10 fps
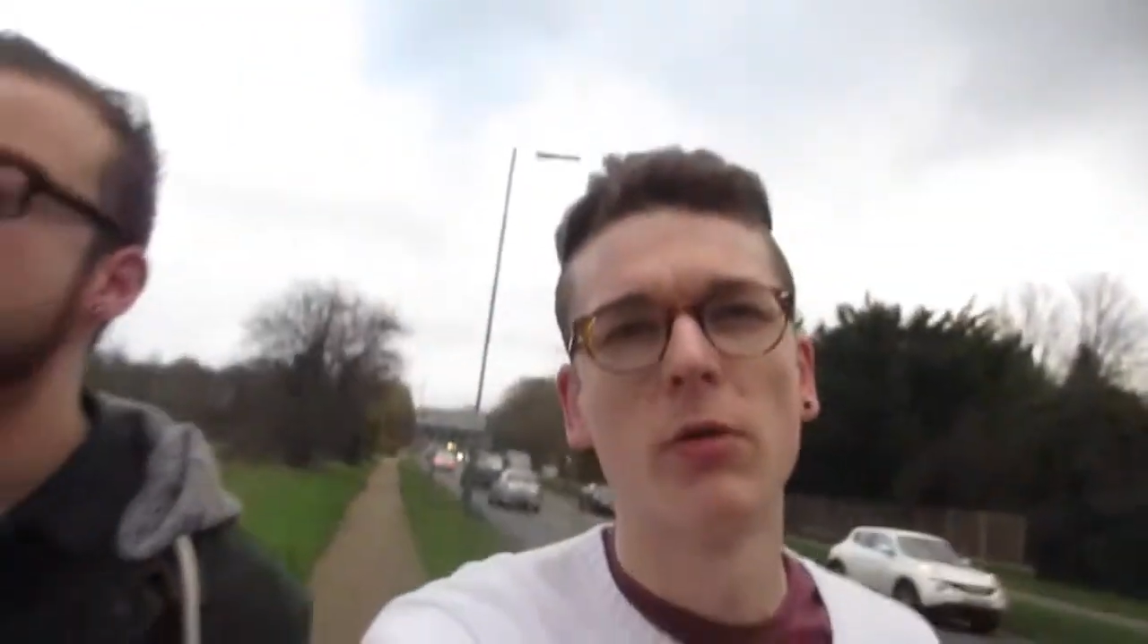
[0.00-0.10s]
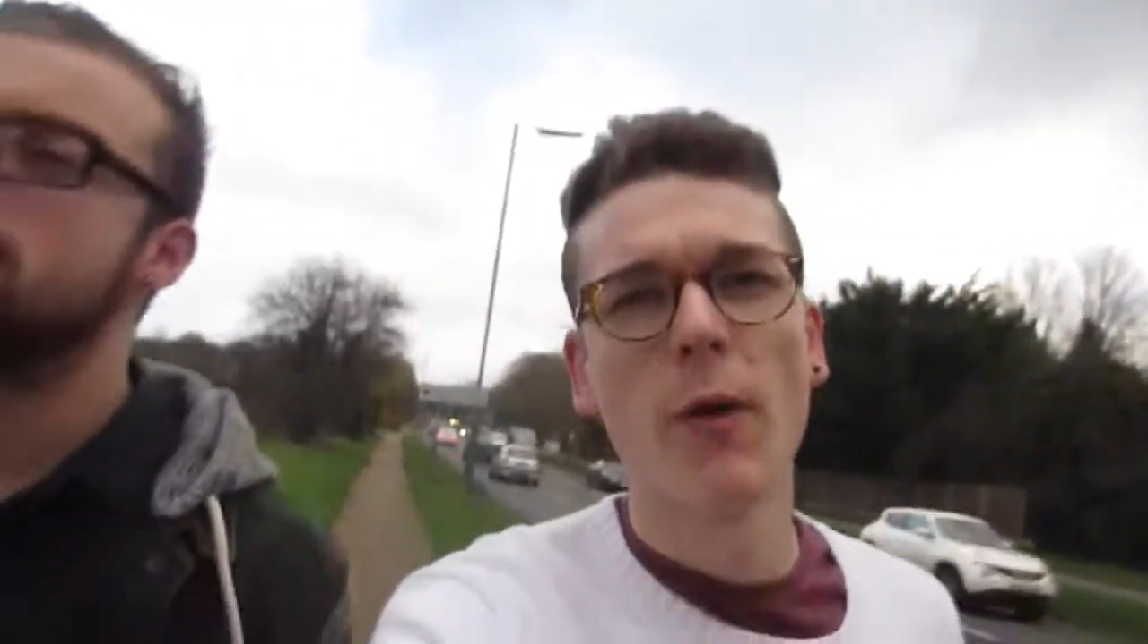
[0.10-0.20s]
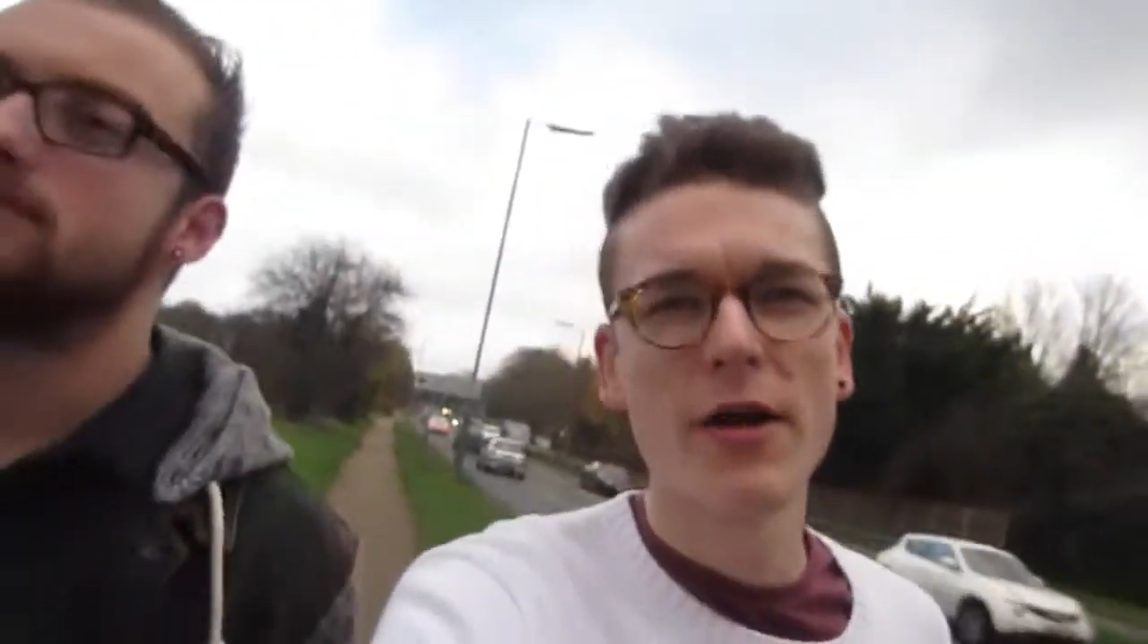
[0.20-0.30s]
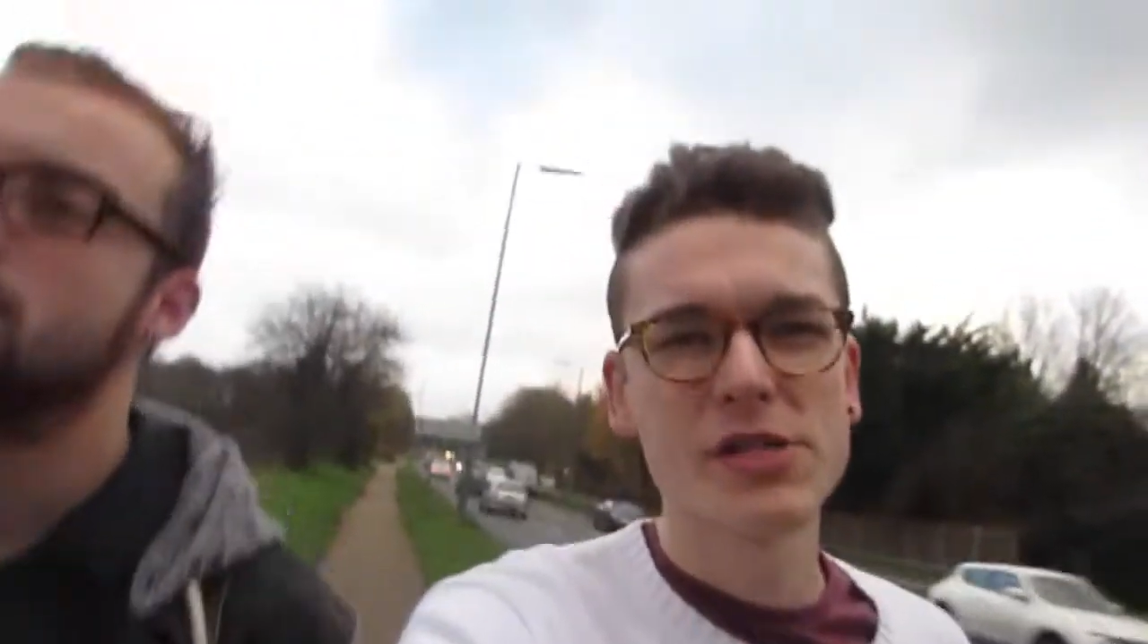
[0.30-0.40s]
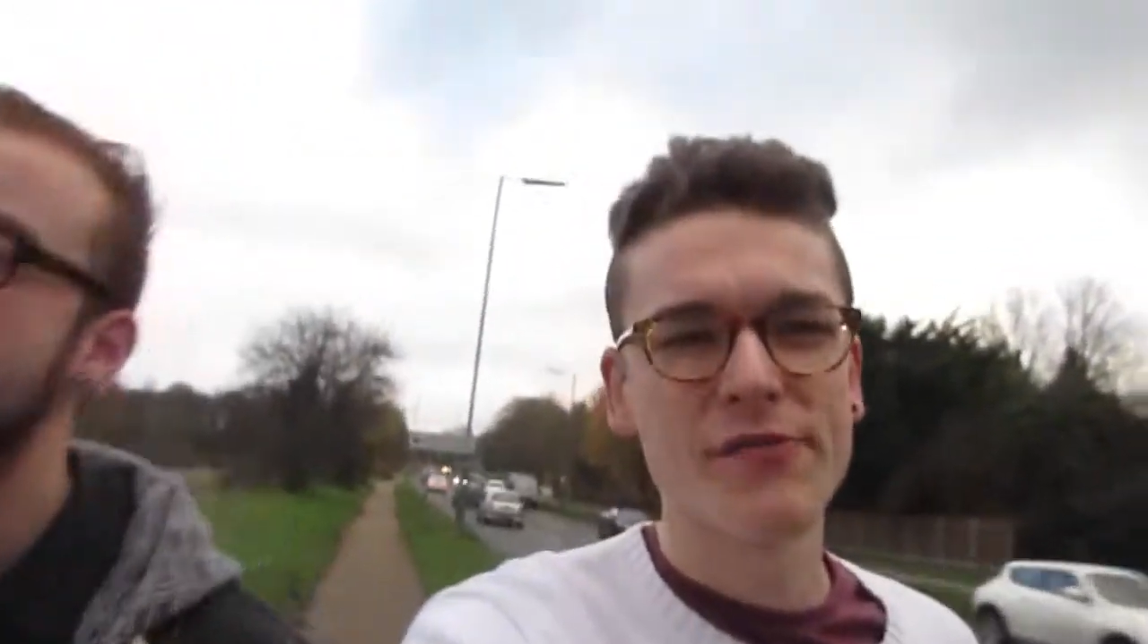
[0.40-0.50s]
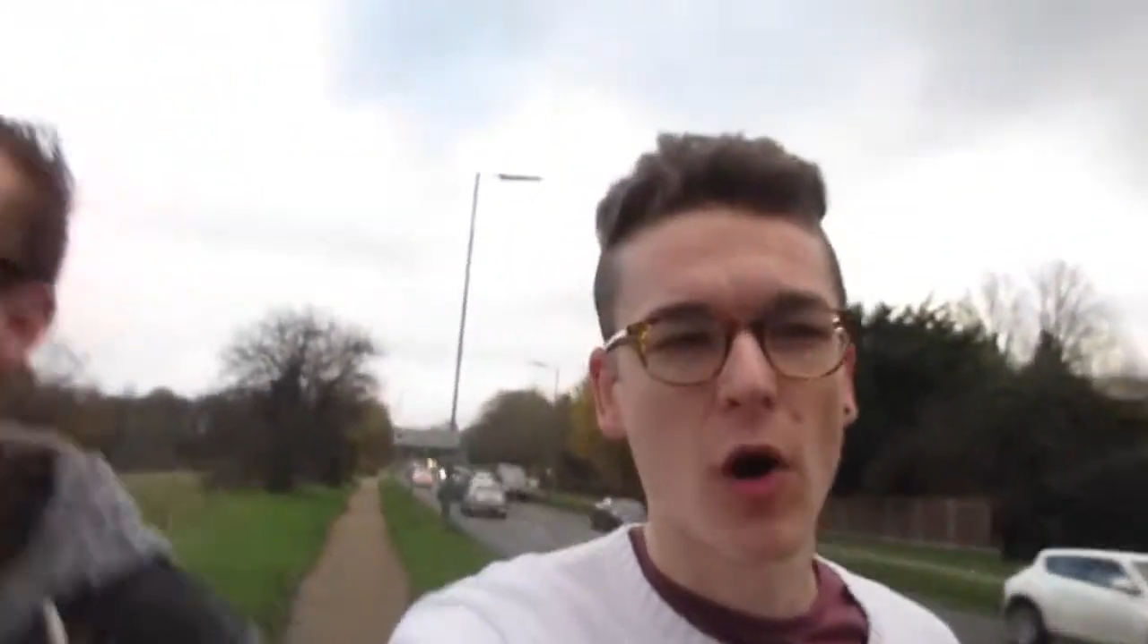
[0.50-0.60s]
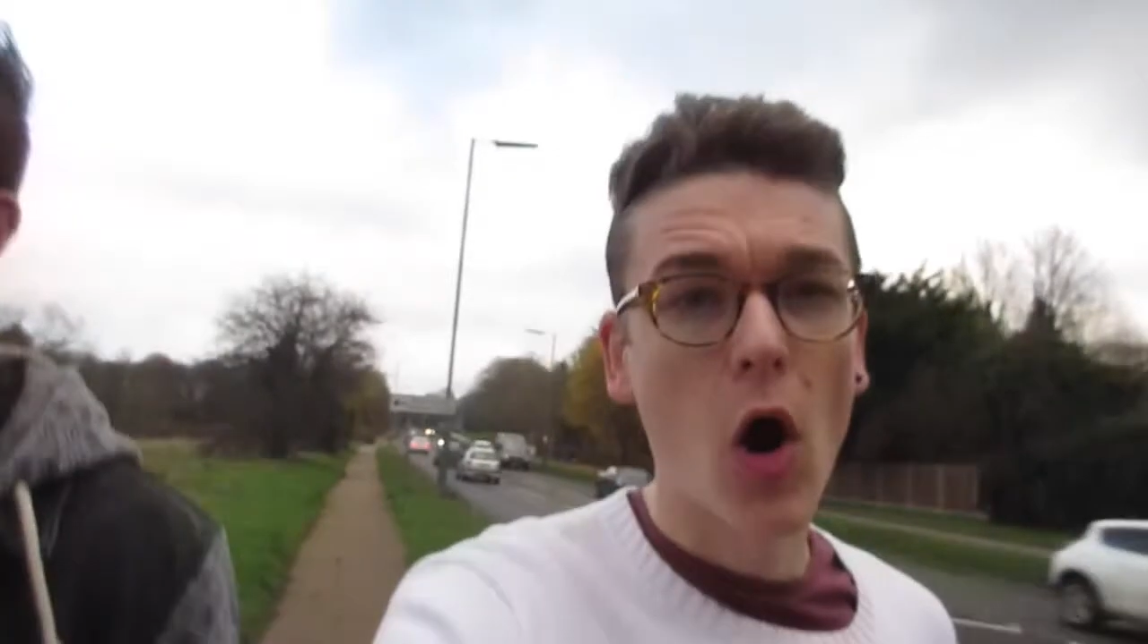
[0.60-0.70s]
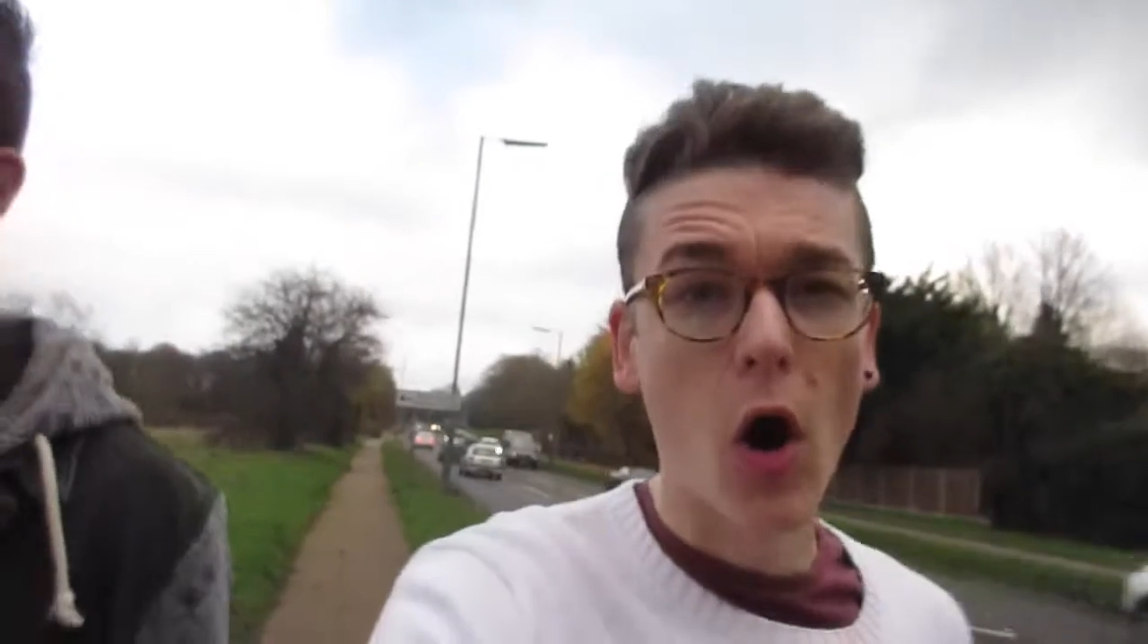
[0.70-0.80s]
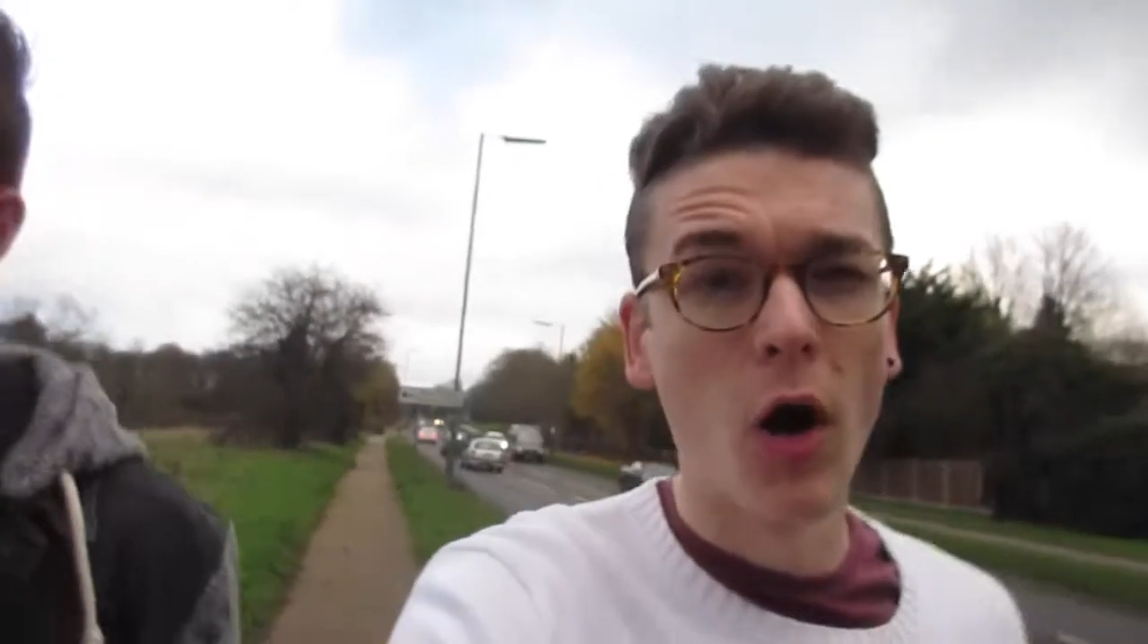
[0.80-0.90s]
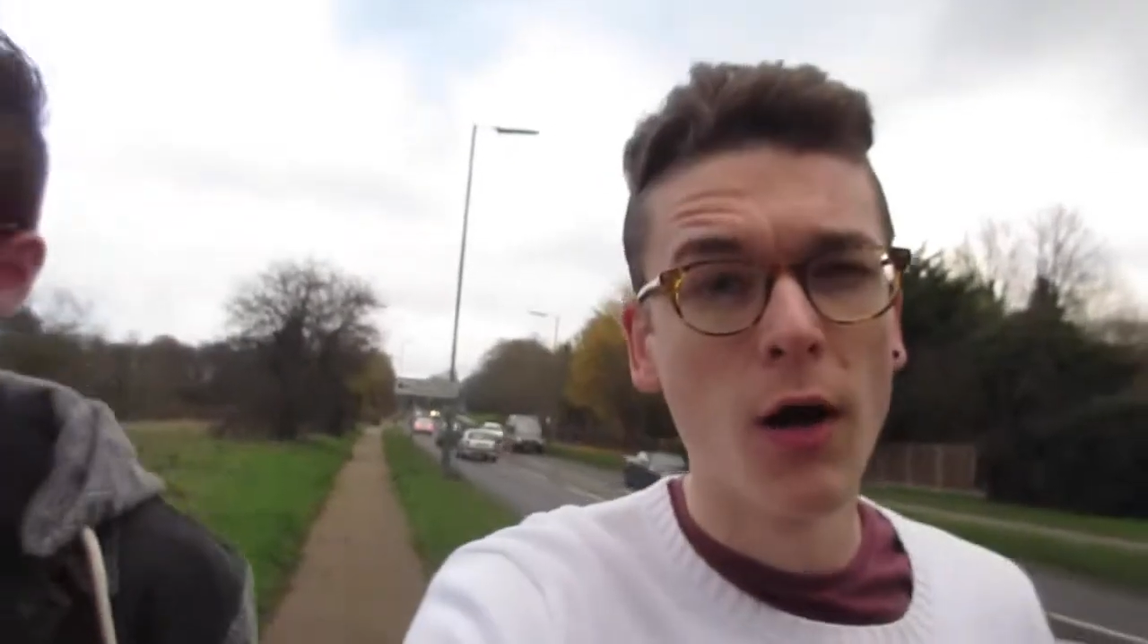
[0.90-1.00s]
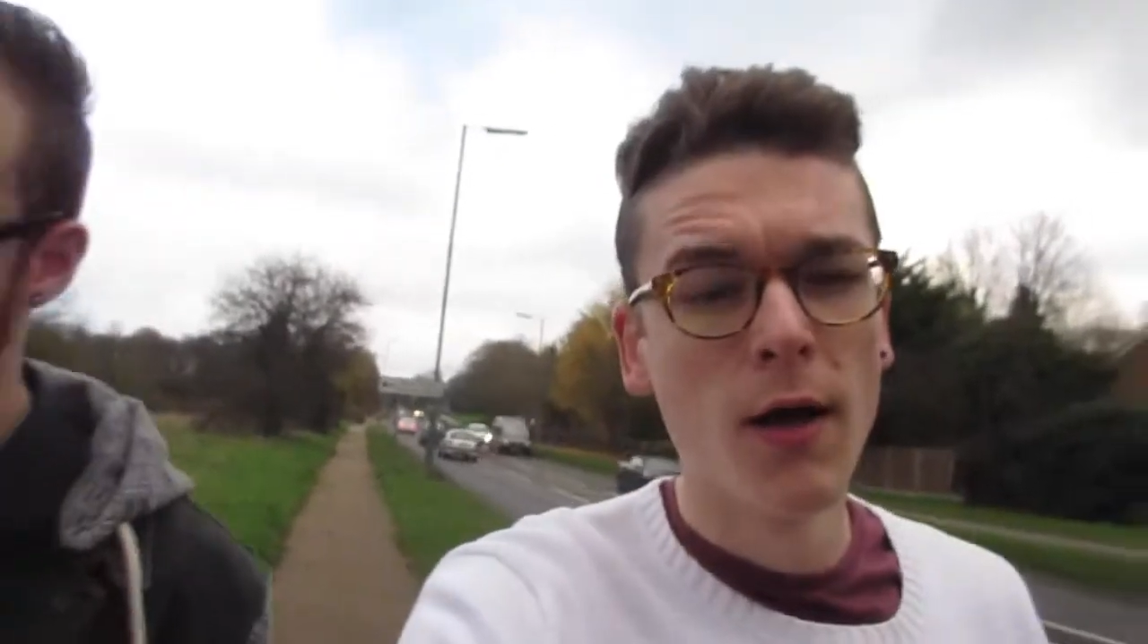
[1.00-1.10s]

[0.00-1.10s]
Whereas if you're hot,